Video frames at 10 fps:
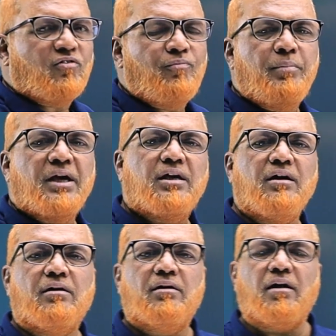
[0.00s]
of
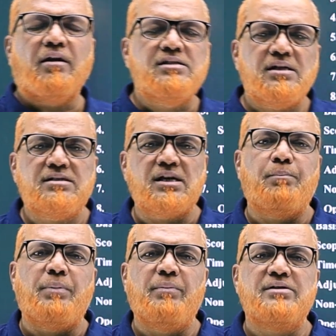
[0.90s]
making receipts and
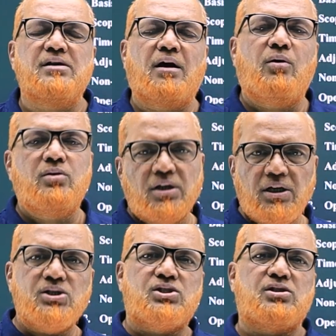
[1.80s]
payments account
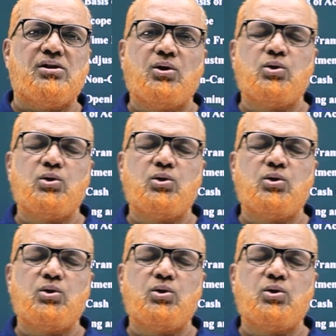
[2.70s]
is